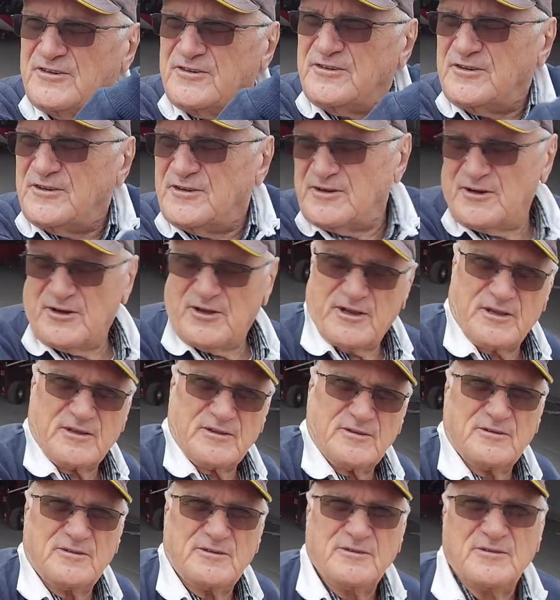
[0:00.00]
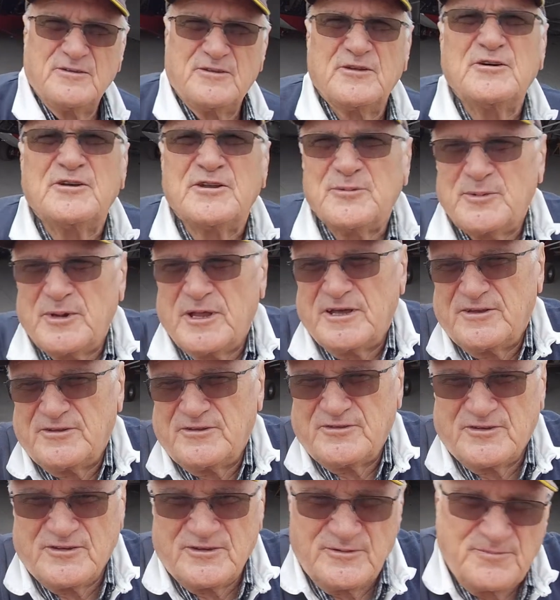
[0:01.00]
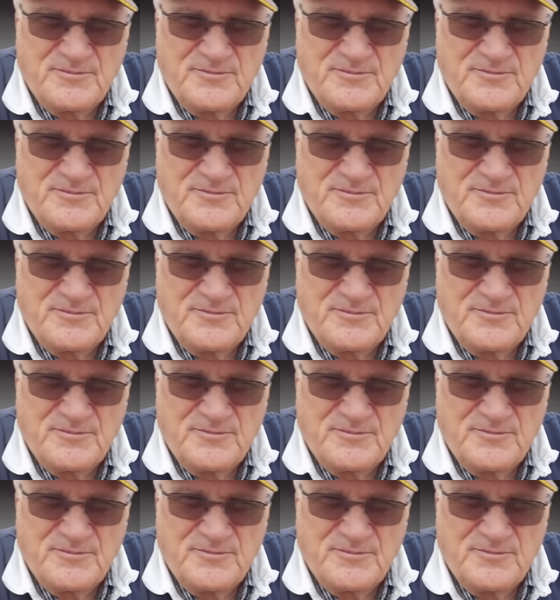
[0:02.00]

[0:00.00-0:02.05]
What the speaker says: to turn like 30 blades.